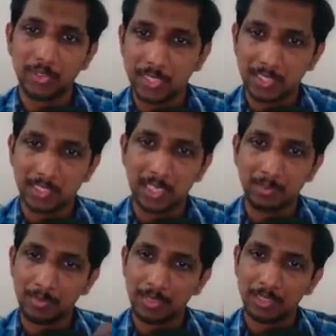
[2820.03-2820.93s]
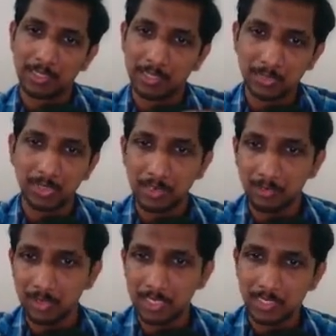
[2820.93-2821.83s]
structural member. These things we have
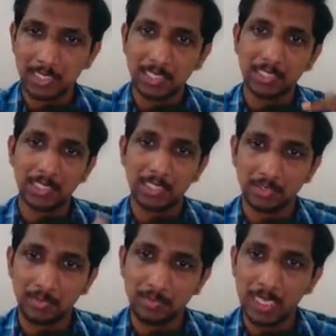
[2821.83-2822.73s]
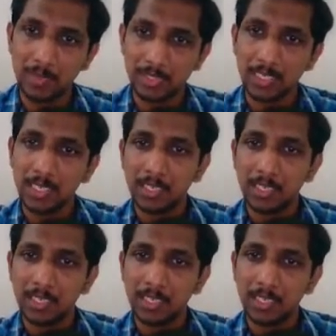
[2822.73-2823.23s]
already seen in the case of beams.